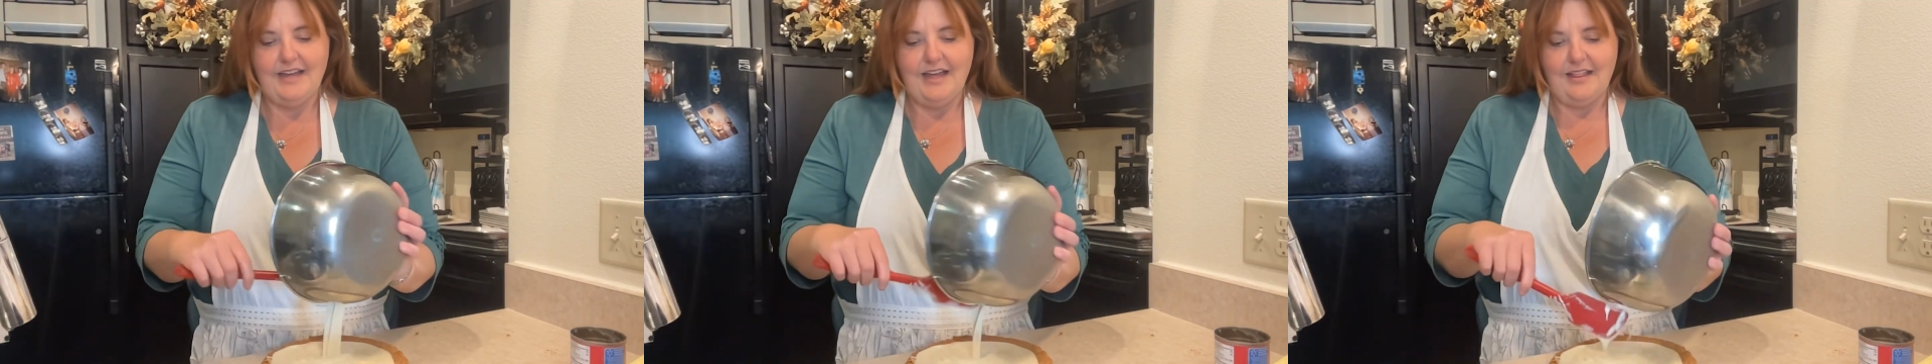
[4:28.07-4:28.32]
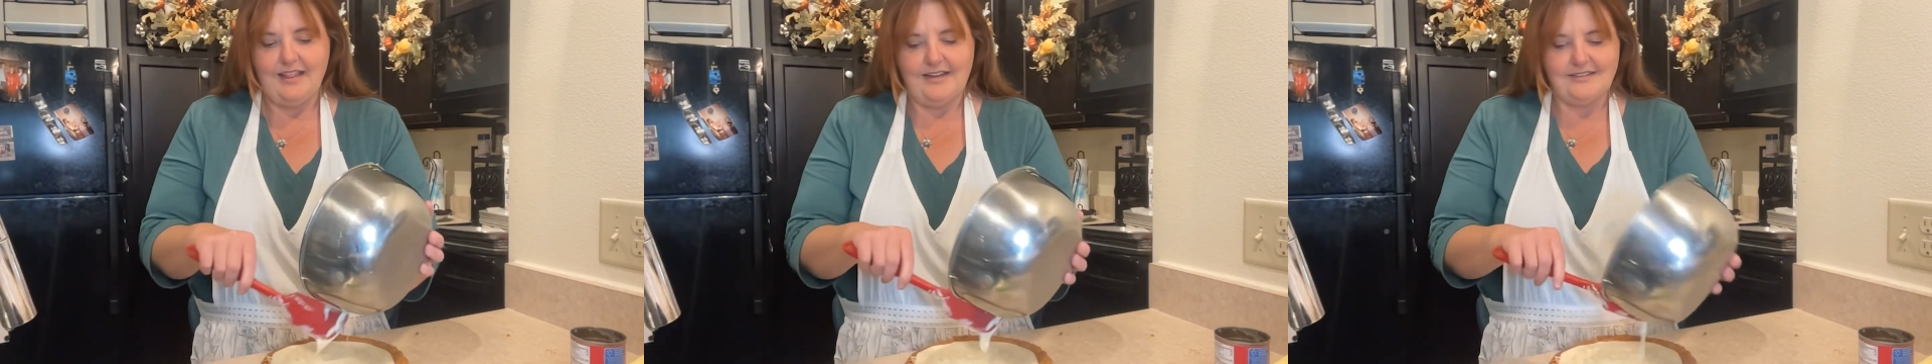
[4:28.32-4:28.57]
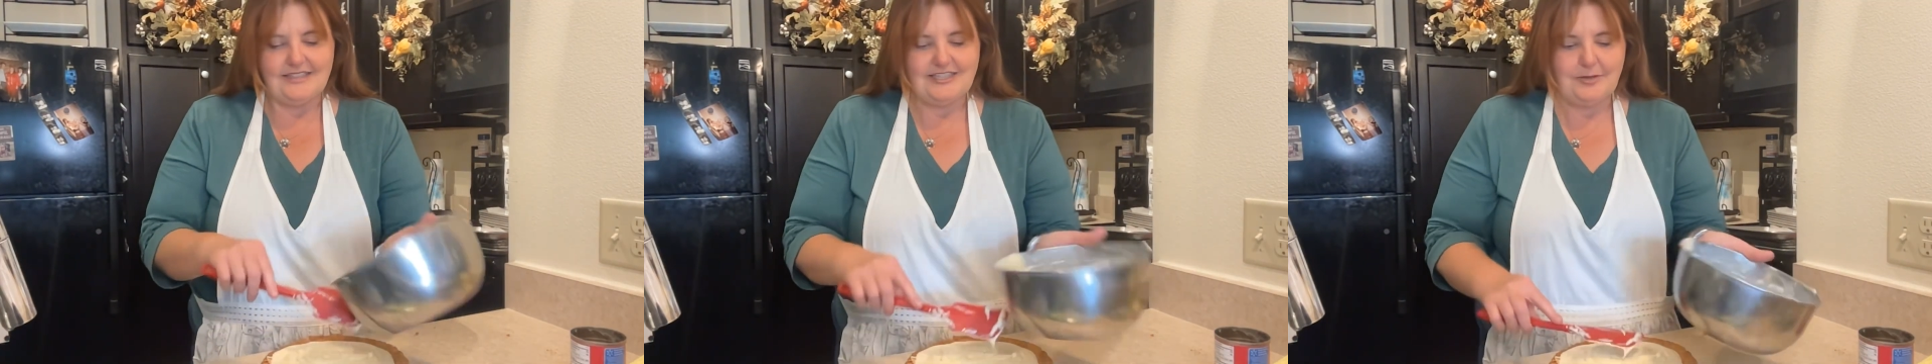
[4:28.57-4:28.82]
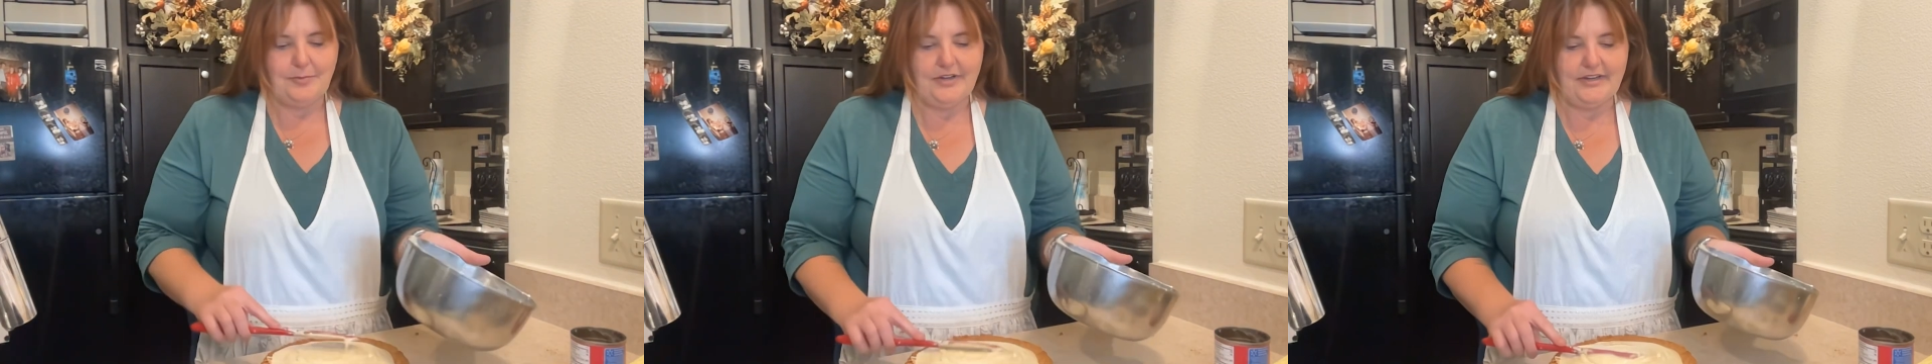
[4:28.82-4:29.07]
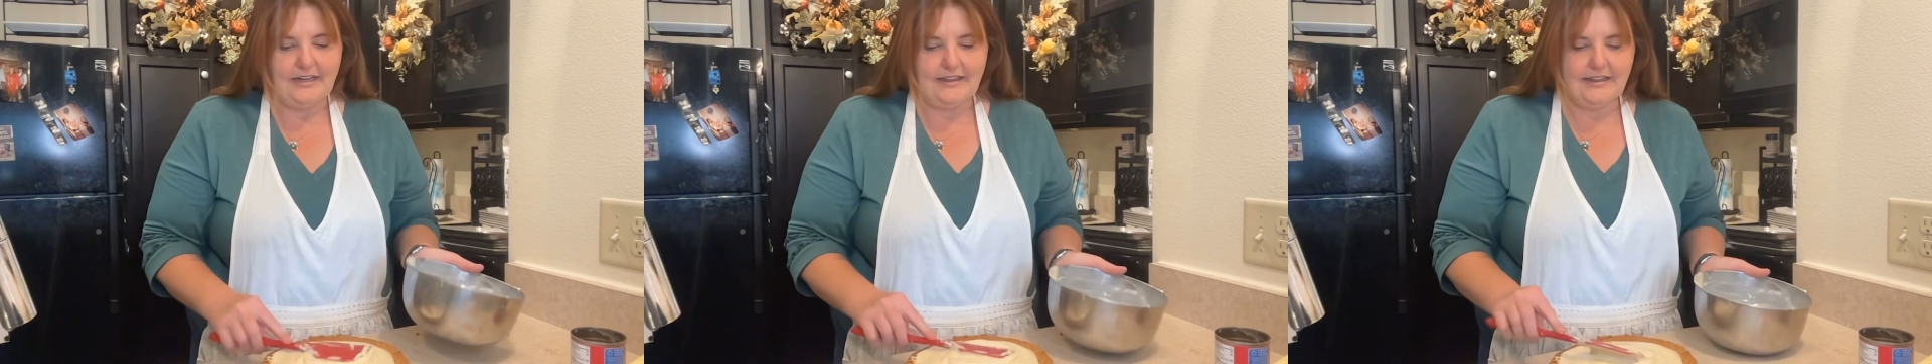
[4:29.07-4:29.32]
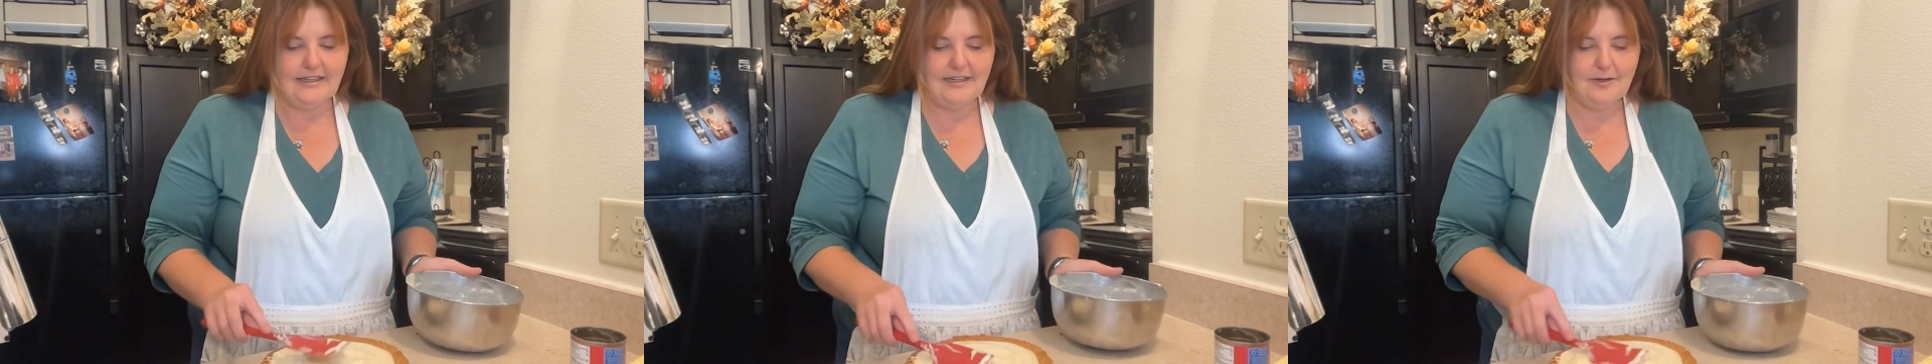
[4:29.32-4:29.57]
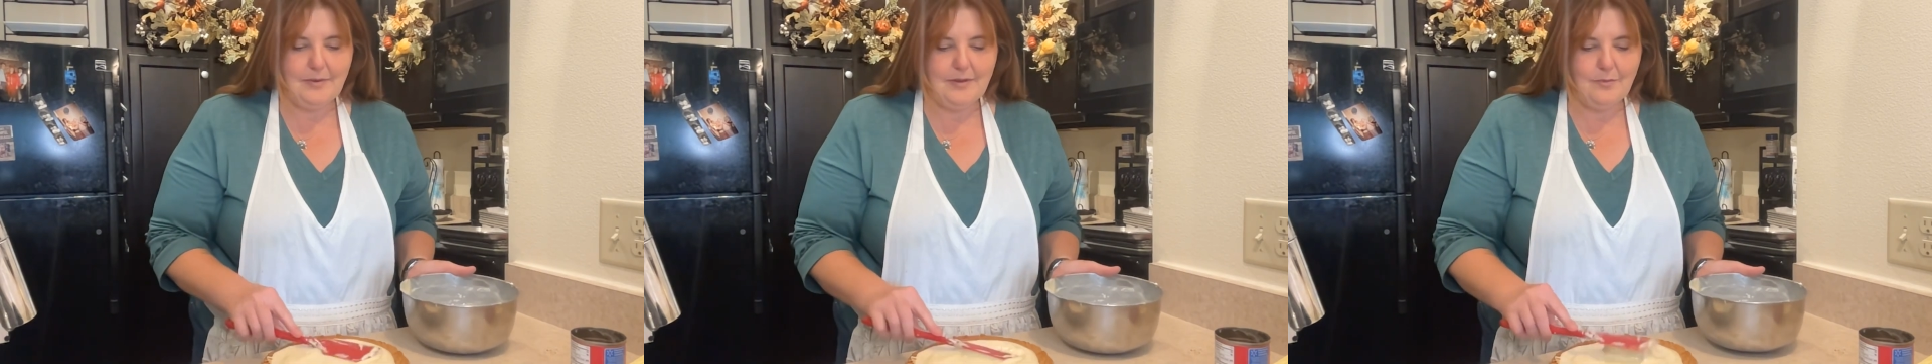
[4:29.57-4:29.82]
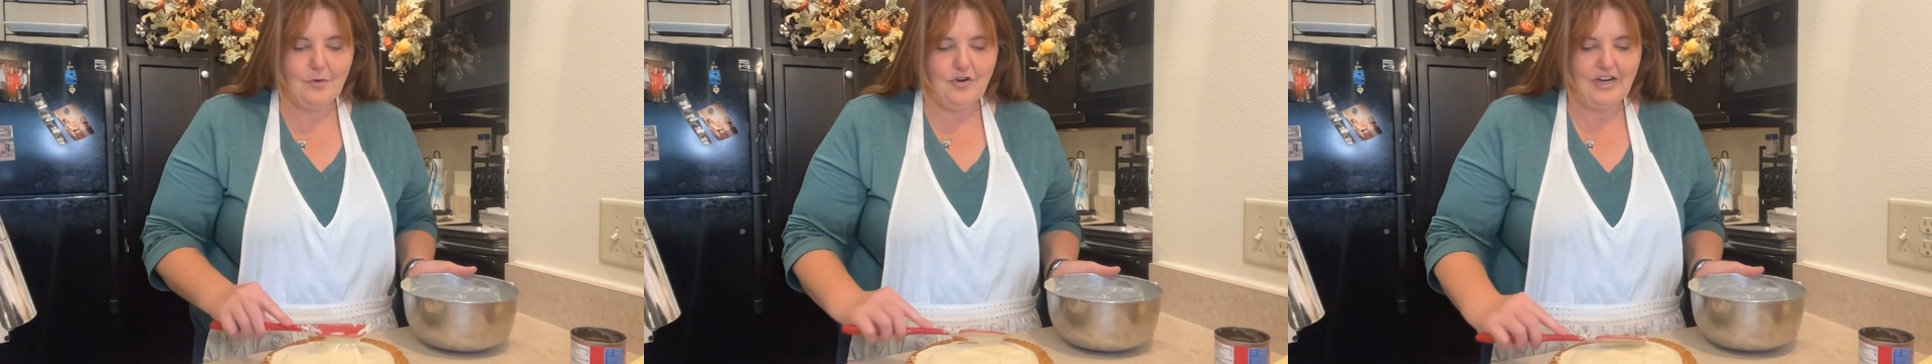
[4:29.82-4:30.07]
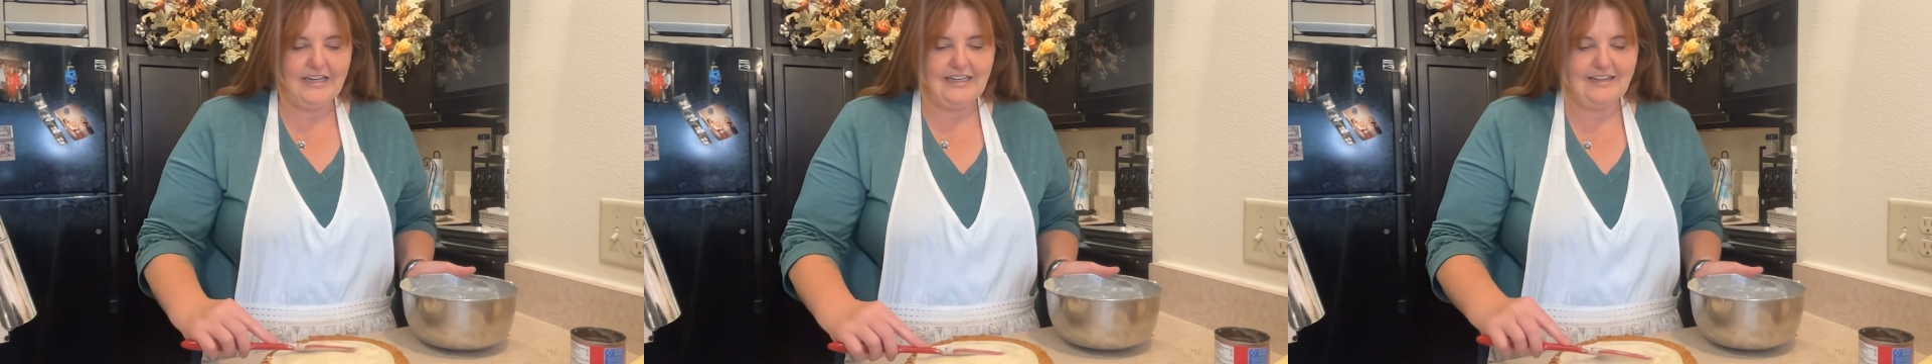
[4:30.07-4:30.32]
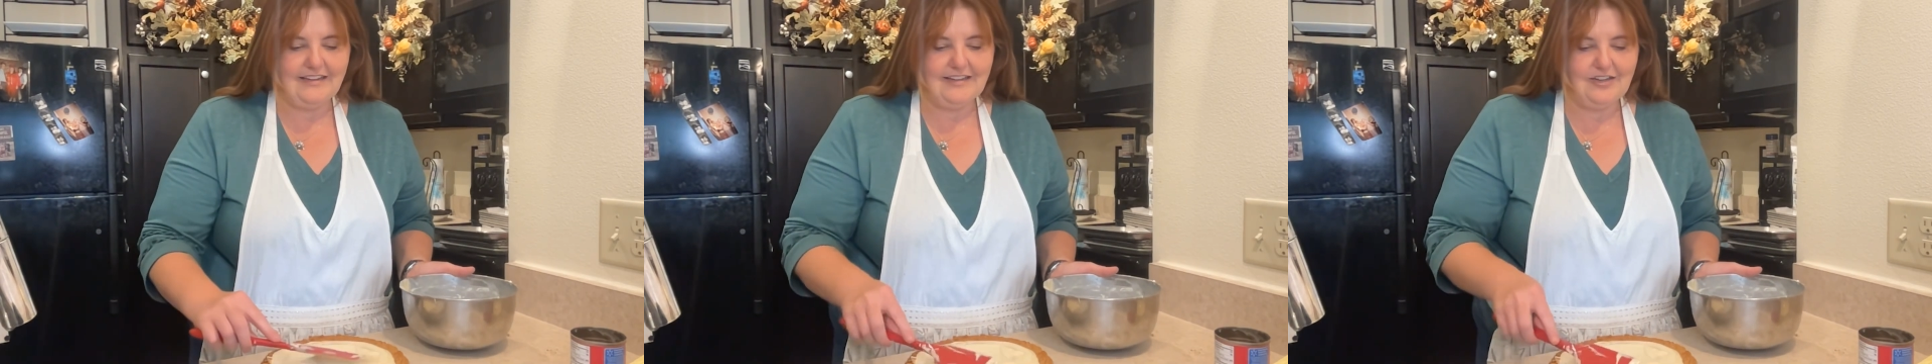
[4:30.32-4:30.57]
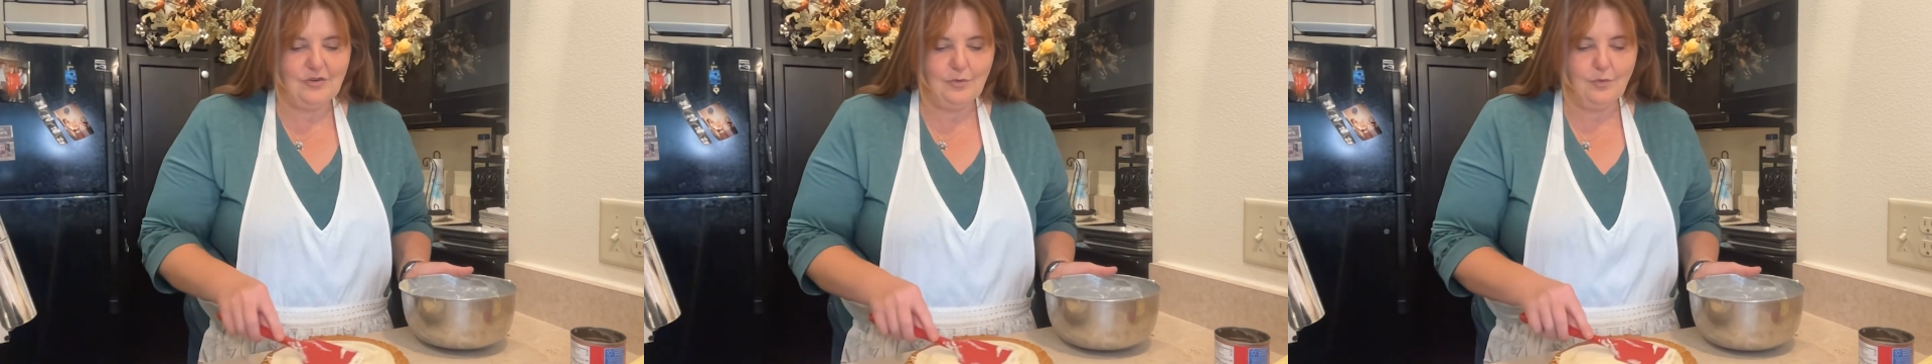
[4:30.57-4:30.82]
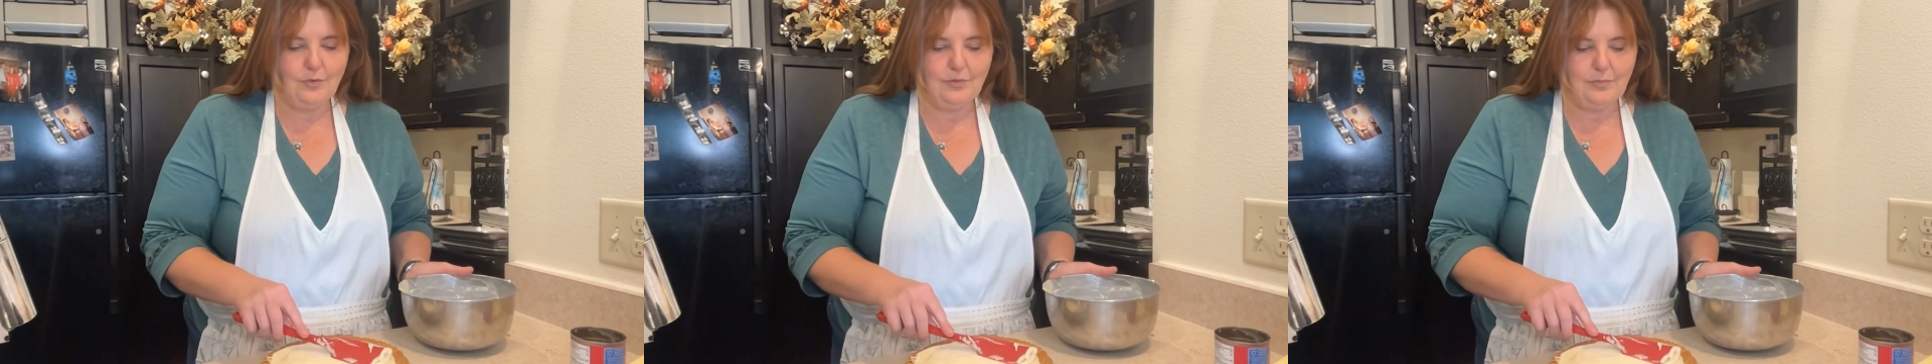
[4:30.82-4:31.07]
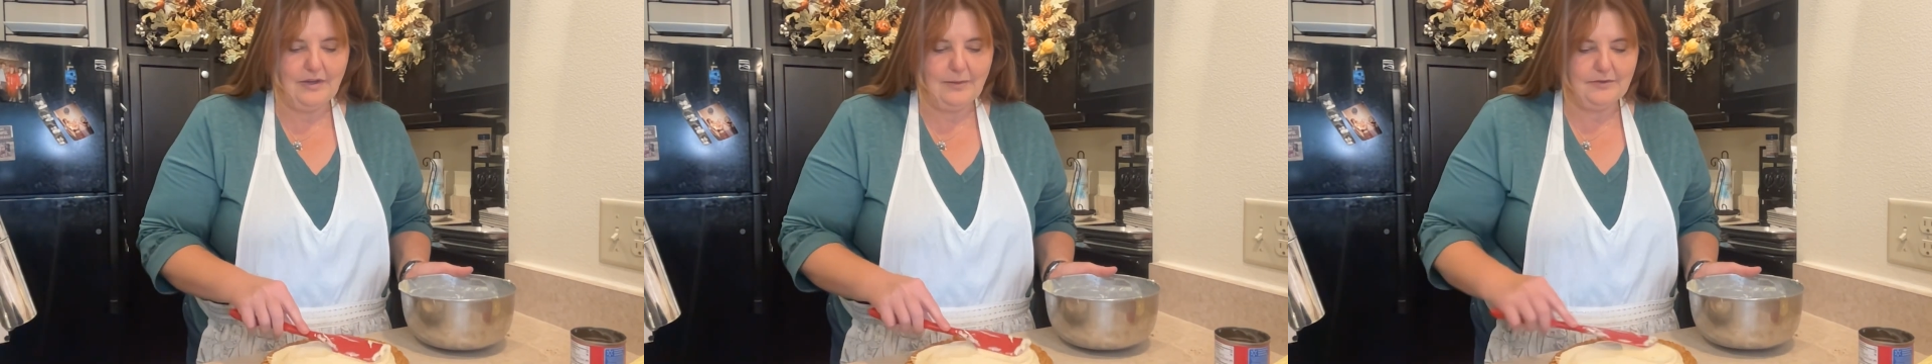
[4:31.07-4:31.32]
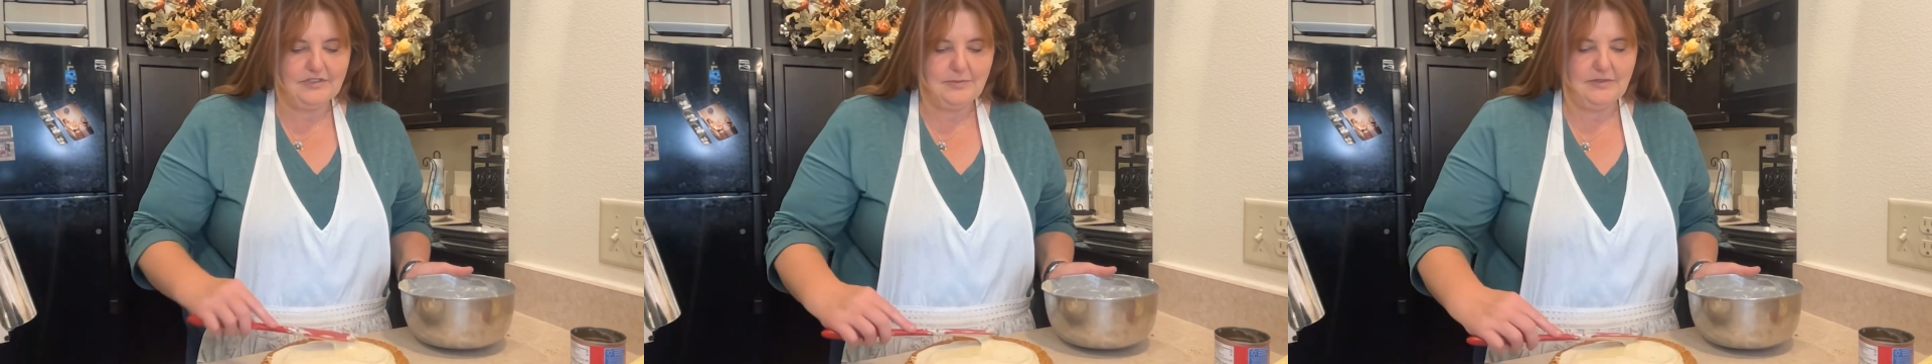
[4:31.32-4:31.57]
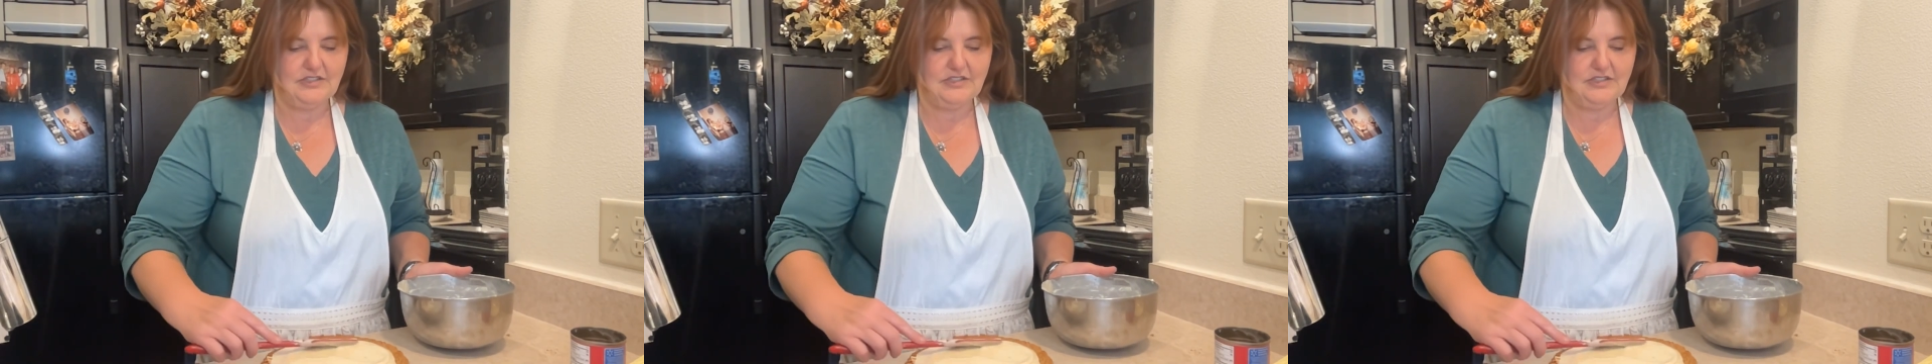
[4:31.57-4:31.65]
allows us to put a little bit more in it than you would be able to be.